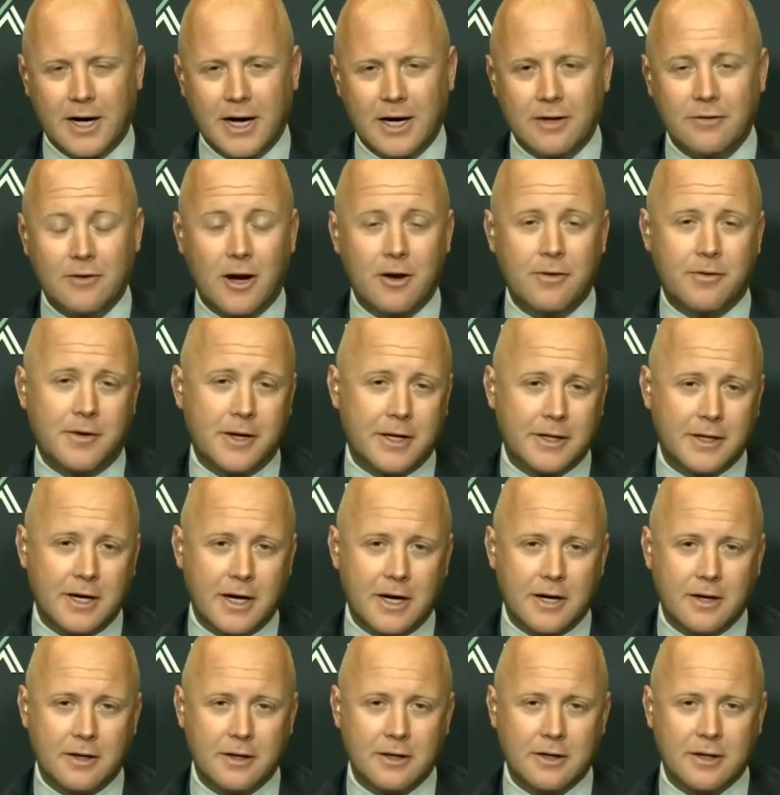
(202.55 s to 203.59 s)
I don't think
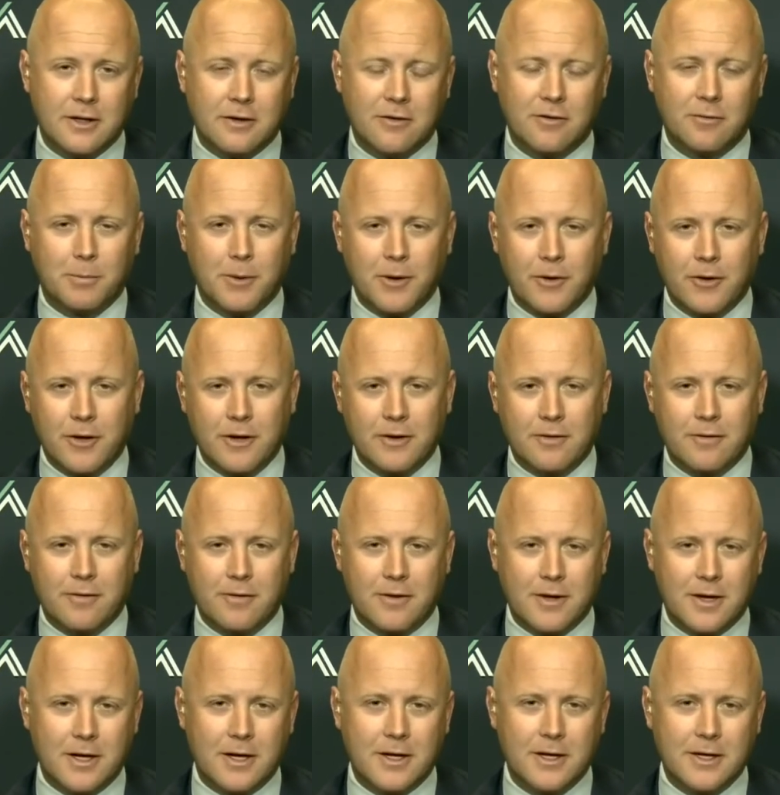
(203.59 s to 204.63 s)
they'll experience
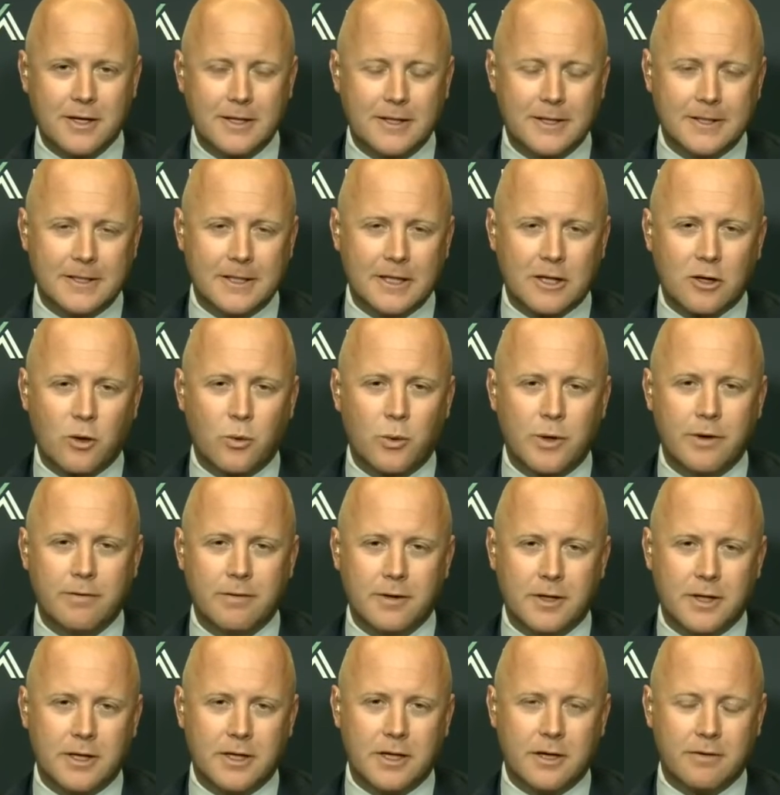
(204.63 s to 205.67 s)
the
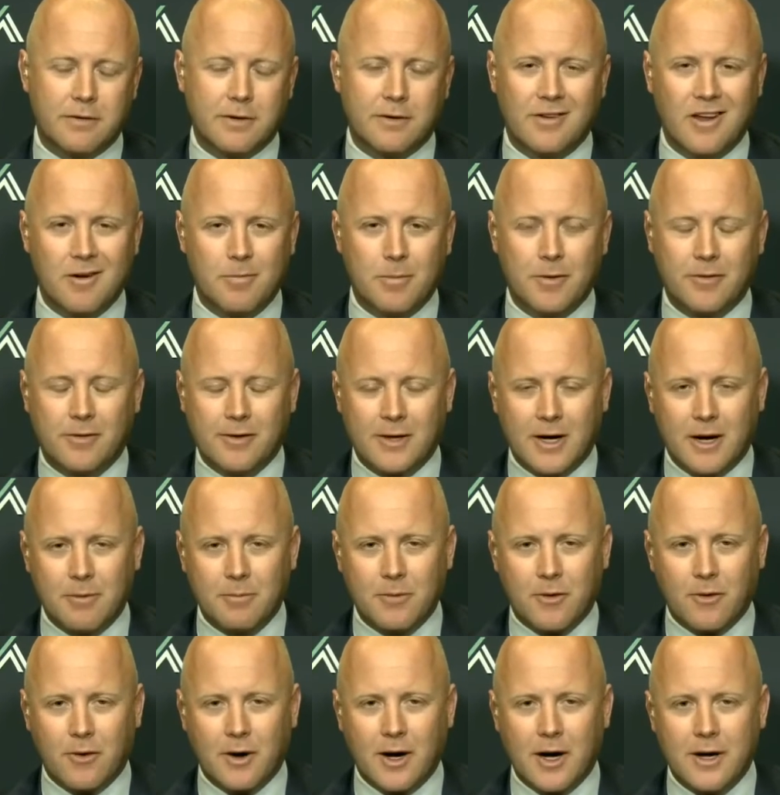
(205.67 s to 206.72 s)
equivalent of a 10%
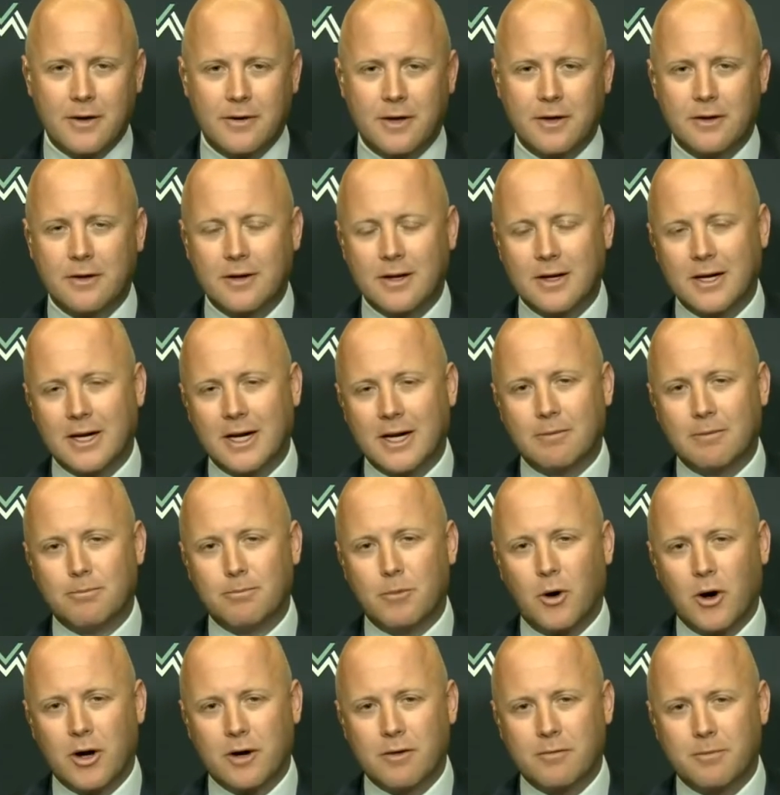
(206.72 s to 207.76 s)
upgrade that
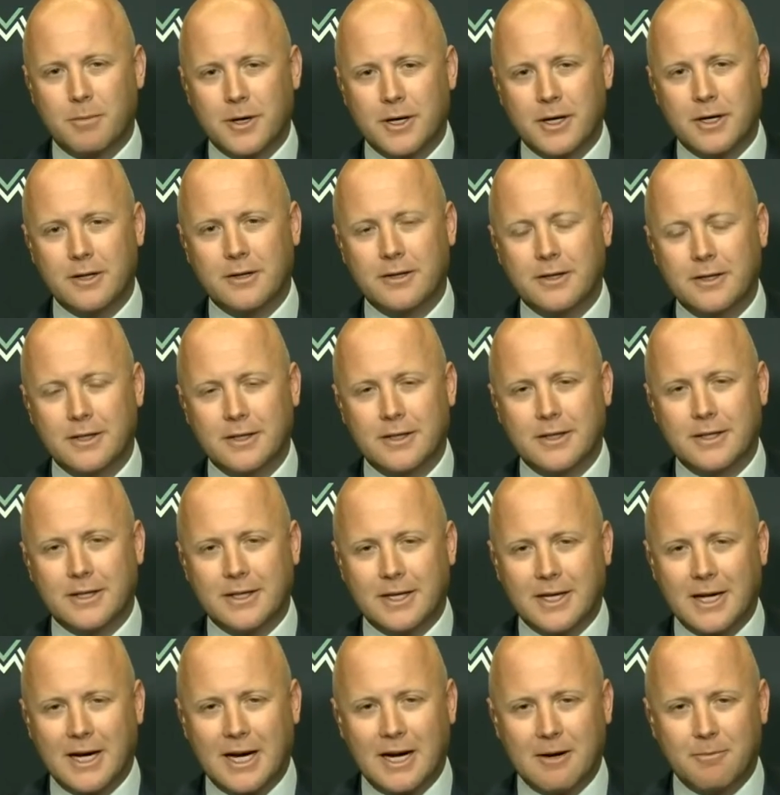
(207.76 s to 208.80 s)
might have been
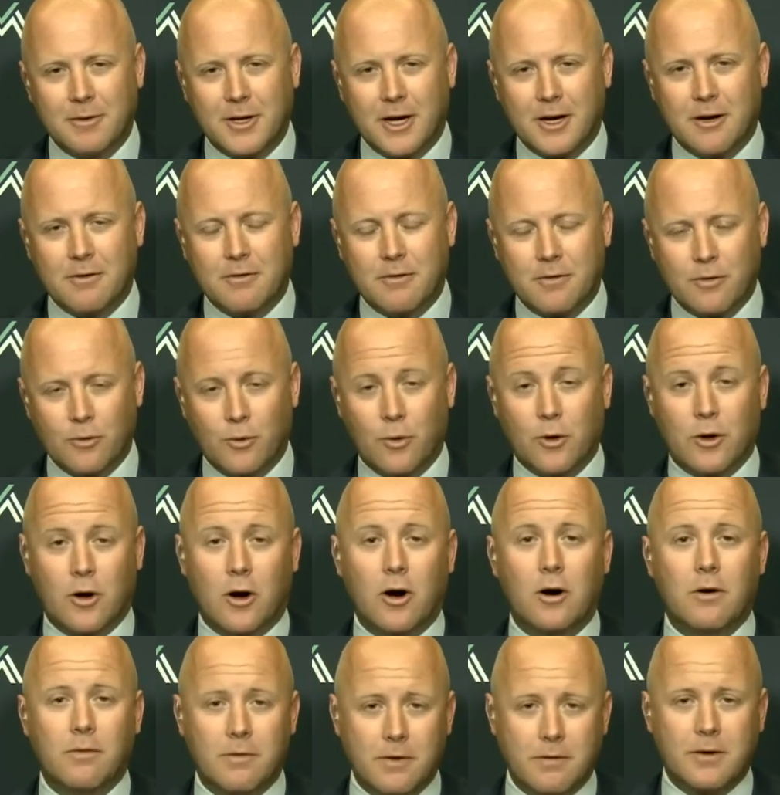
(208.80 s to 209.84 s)
thought
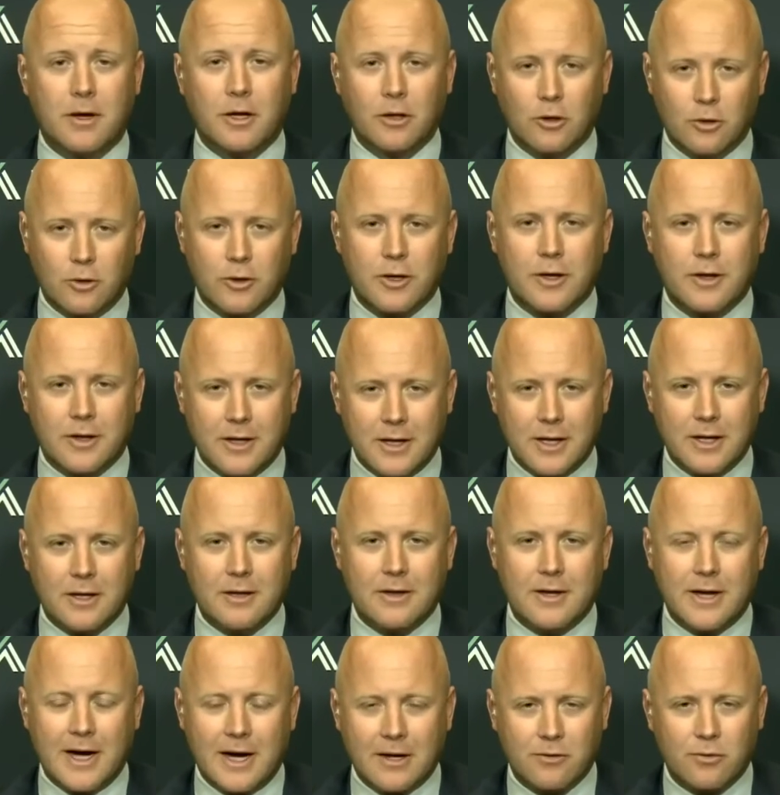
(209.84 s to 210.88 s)
of if you look at
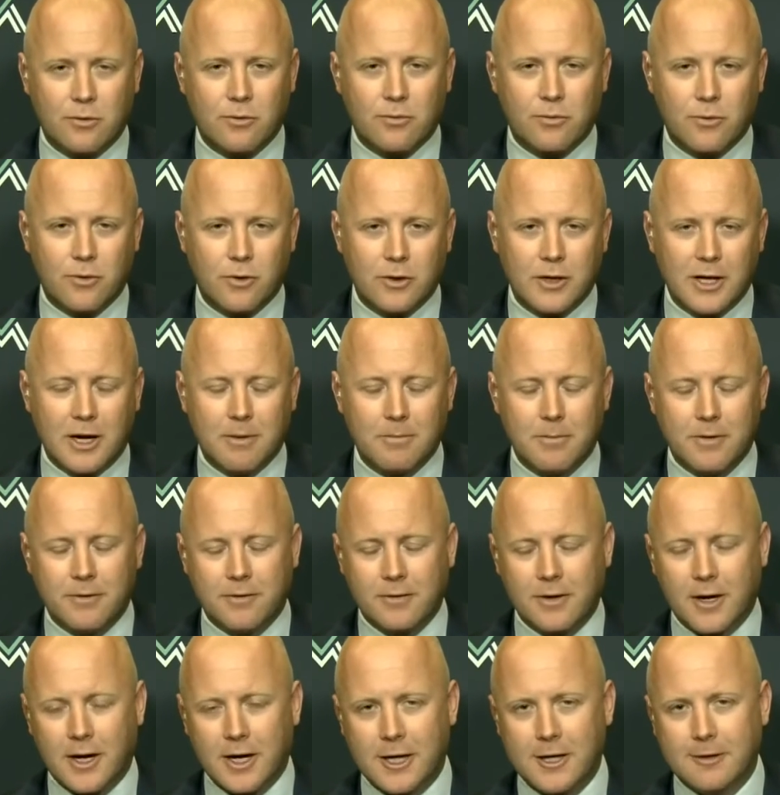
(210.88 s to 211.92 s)
the actual raw numbers,
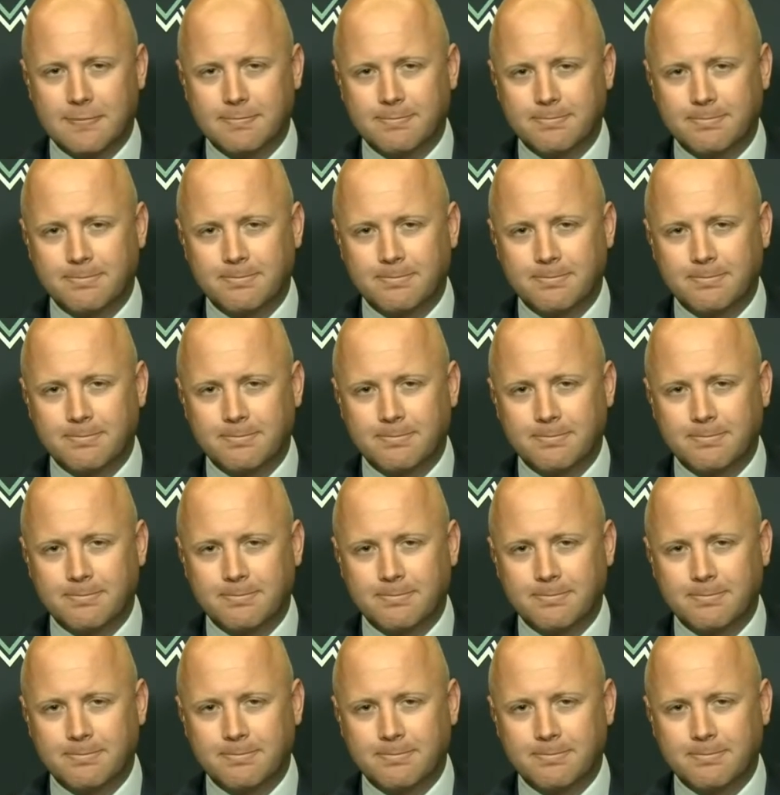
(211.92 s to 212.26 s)
Scotty.